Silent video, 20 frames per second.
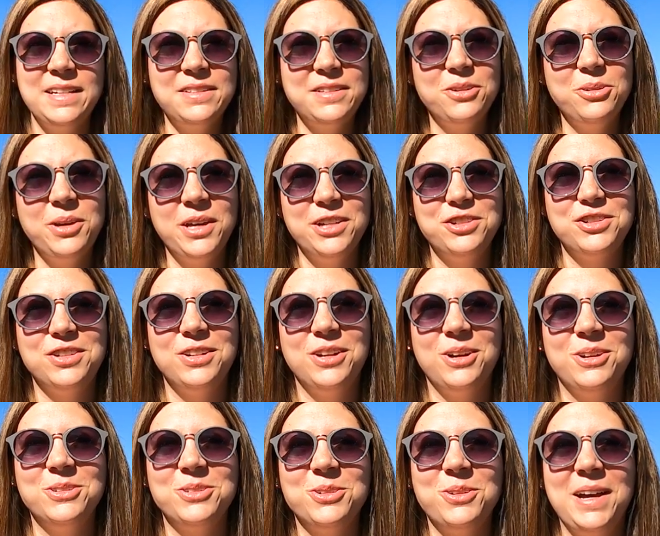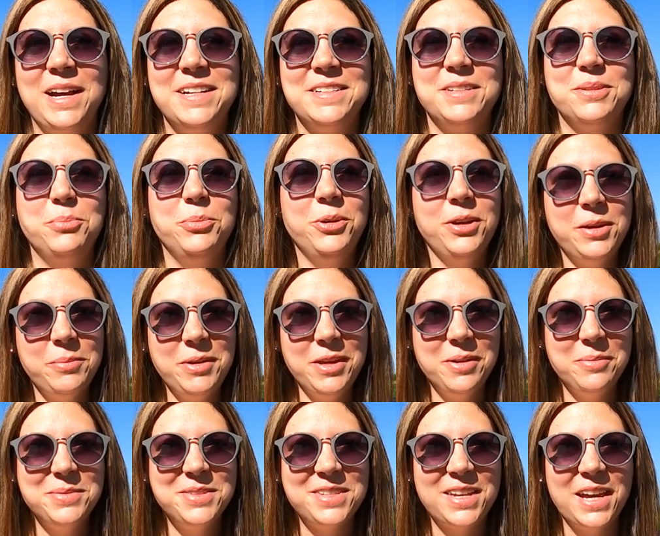This location also has a
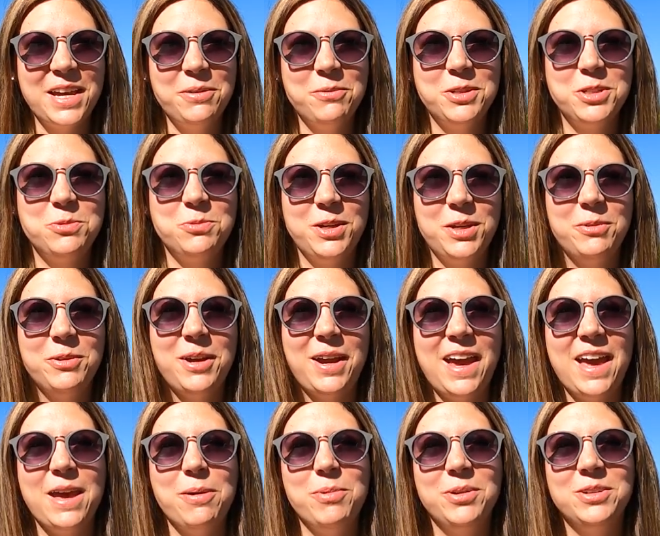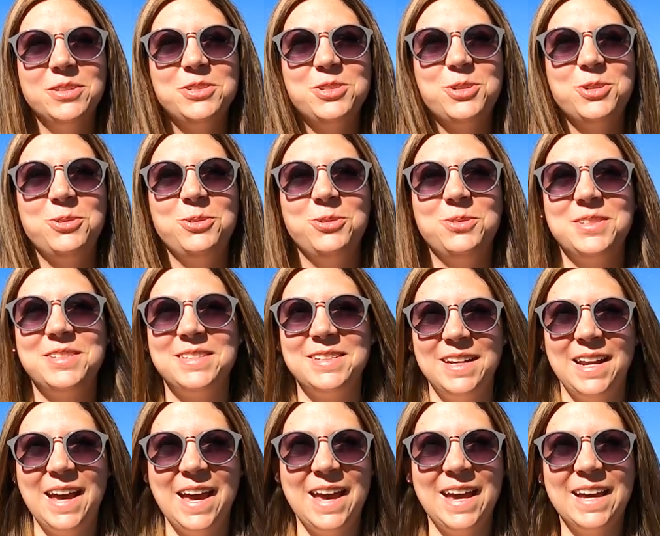premium site, which we were able to
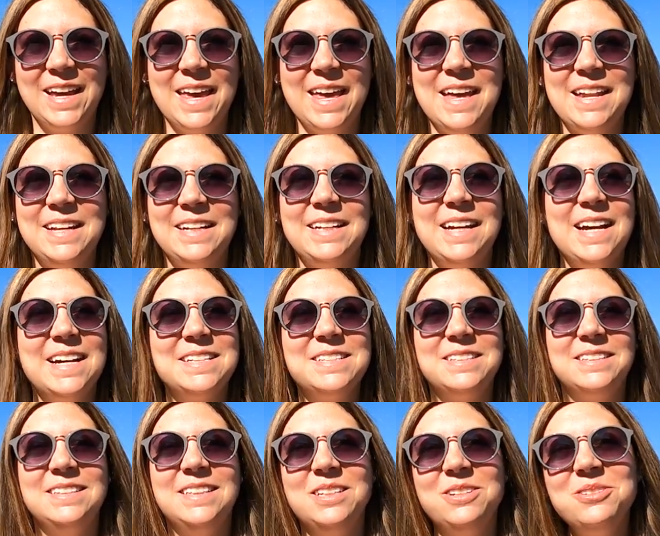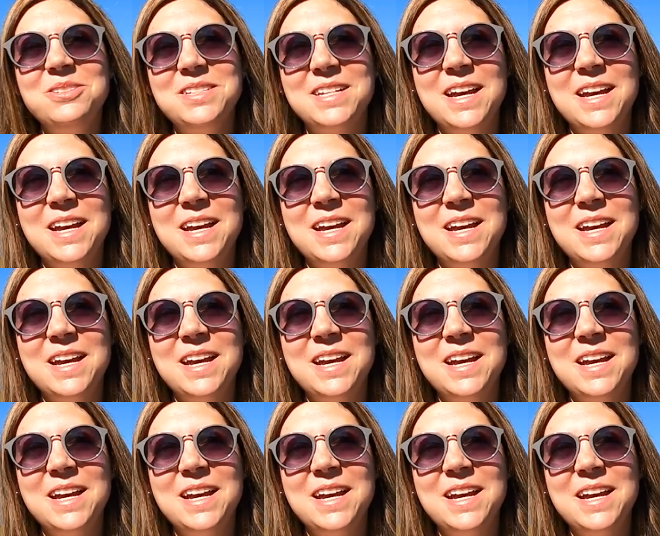snag, and it has a little